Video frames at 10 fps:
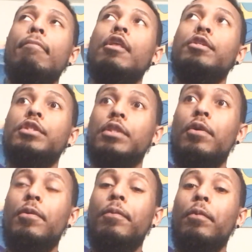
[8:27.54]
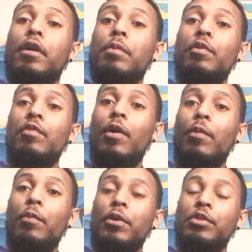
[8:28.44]
So we're going to move
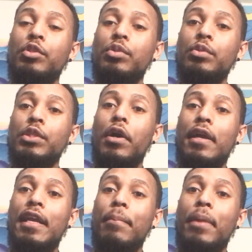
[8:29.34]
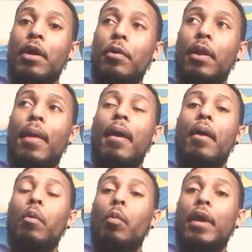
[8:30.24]
onward to talking about
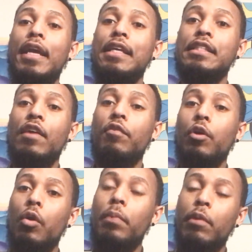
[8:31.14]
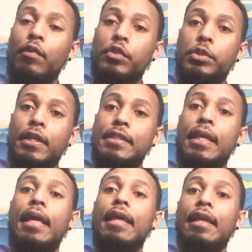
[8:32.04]
ways of coping with stress,
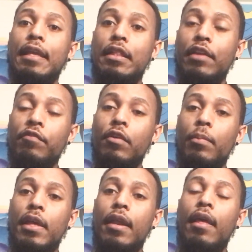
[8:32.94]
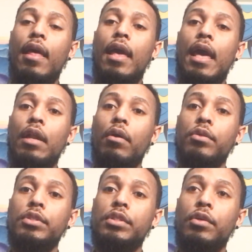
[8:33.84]
healing from it, and
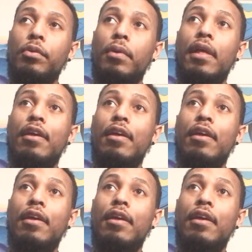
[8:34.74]
also